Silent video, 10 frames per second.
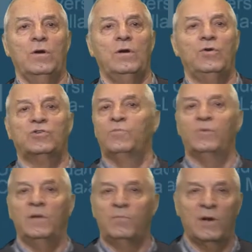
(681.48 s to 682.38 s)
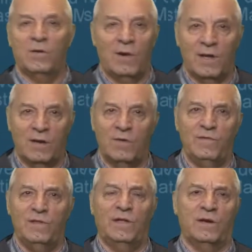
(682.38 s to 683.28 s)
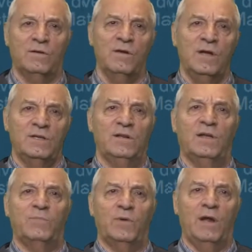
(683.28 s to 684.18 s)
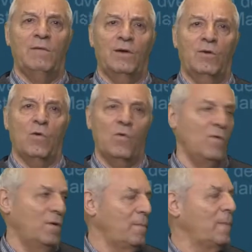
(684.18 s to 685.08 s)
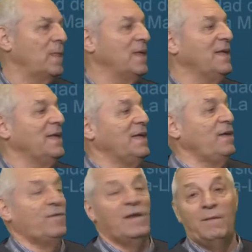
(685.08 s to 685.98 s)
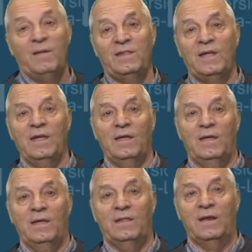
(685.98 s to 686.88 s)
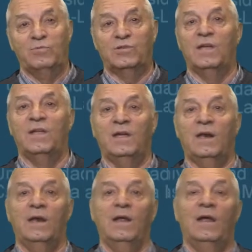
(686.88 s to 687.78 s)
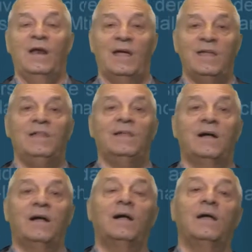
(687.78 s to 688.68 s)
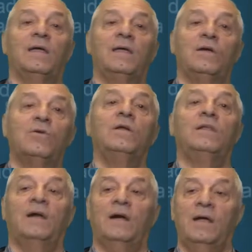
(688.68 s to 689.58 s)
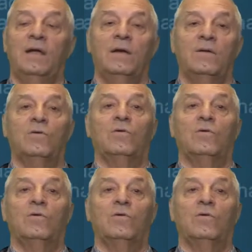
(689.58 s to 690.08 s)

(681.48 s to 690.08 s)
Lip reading: Therefore, in the previous expression we put row 3 equal to 1, you cannot put any row coefficient, but the value 1.